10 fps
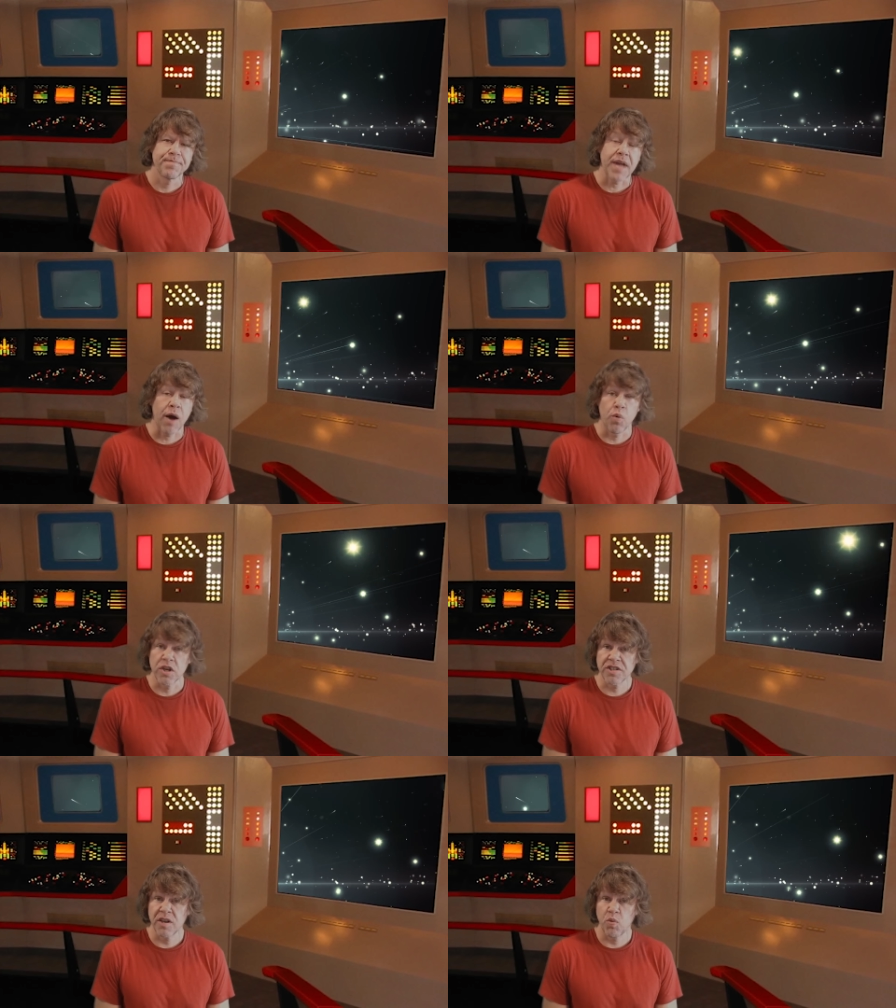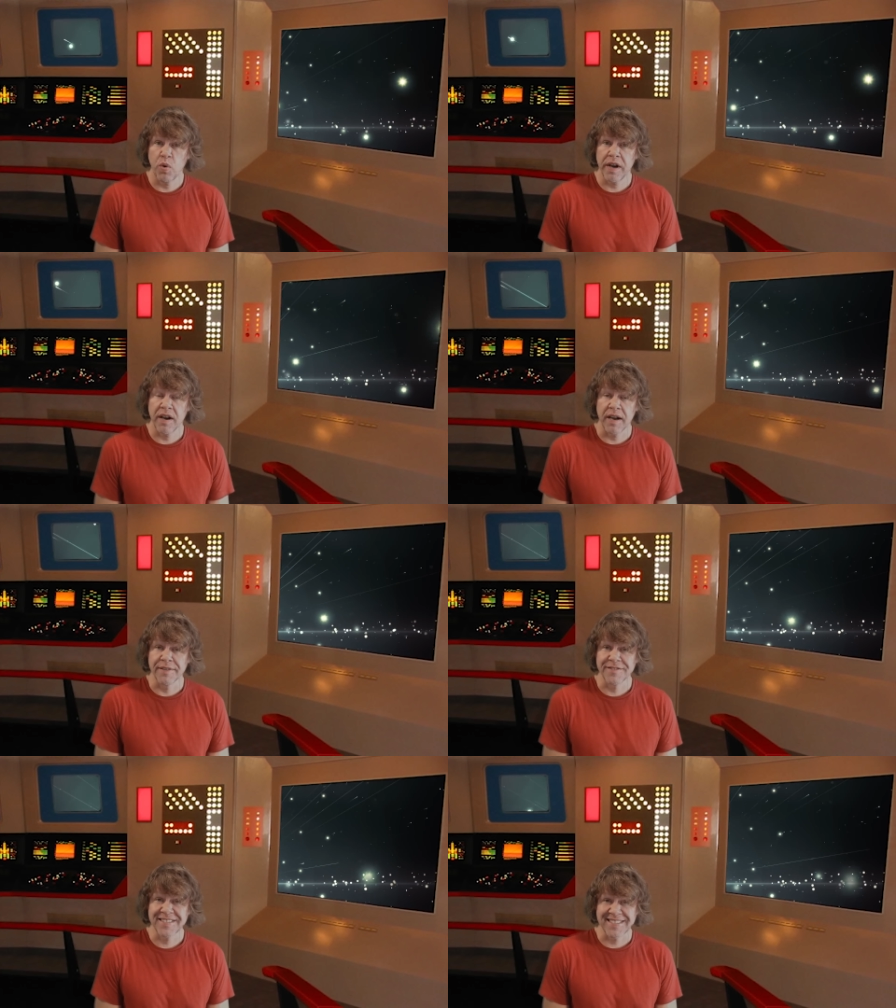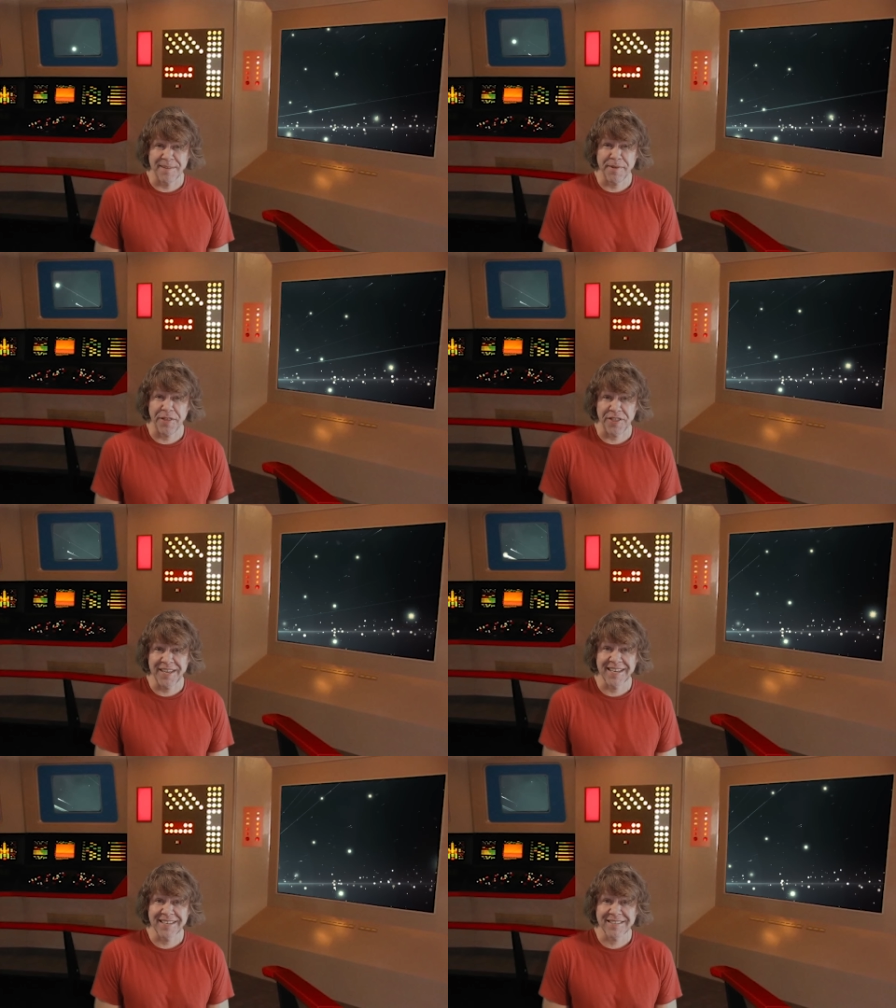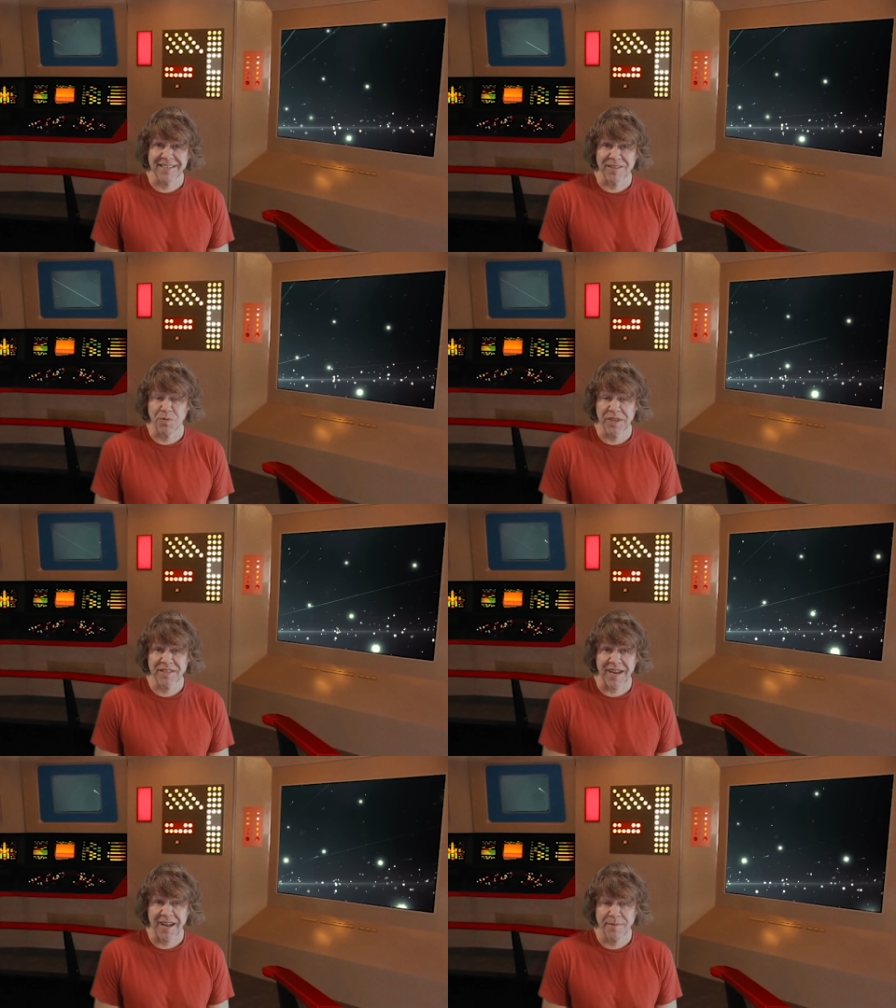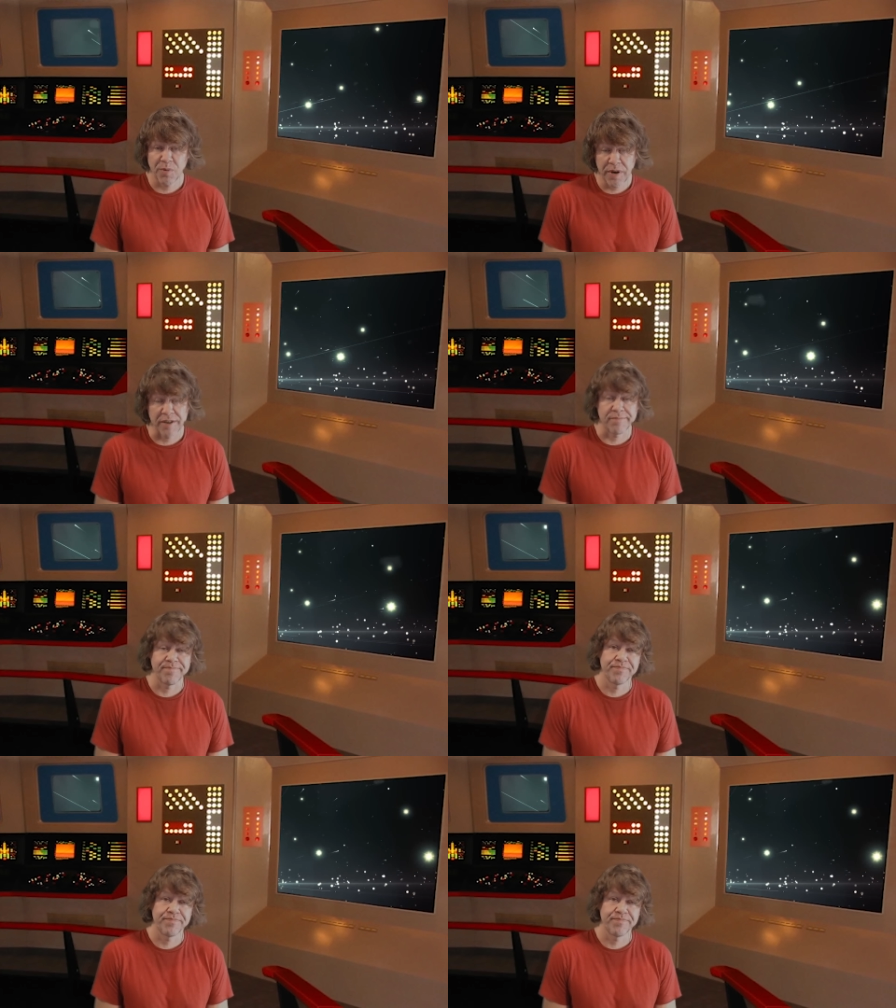I wasn't aware of some of the things in which I am aware.